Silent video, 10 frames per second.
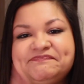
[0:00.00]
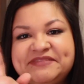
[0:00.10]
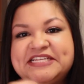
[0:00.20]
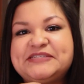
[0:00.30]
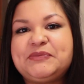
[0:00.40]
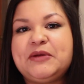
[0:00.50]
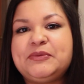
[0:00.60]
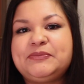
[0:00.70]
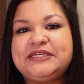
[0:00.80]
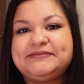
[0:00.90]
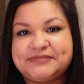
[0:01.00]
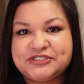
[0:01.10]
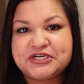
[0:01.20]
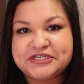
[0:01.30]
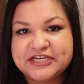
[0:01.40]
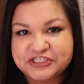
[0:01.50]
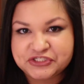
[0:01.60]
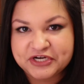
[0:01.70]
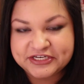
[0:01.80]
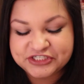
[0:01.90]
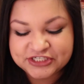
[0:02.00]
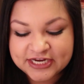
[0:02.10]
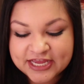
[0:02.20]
That's probably a stretch.